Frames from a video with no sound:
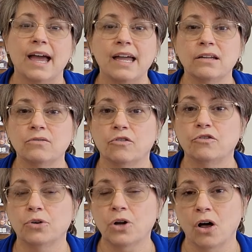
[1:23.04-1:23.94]
And
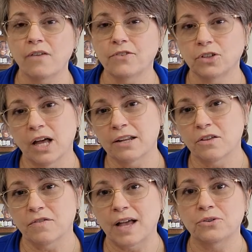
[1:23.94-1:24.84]
for an awful lot of
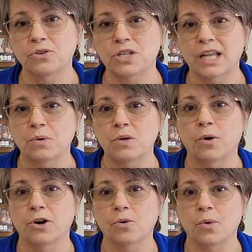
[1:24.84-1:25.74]
the founders that we
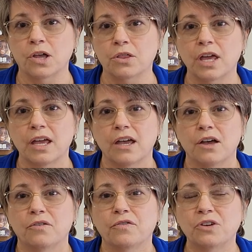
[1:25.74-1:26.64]
work with,
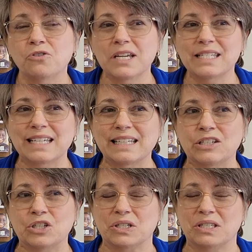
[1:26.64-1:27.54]

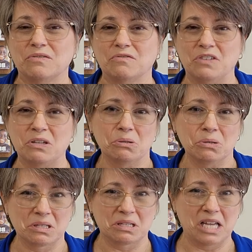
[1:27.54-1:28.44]
fundraising just
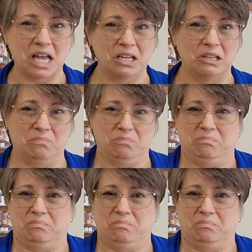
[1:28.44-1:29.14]
feels kind of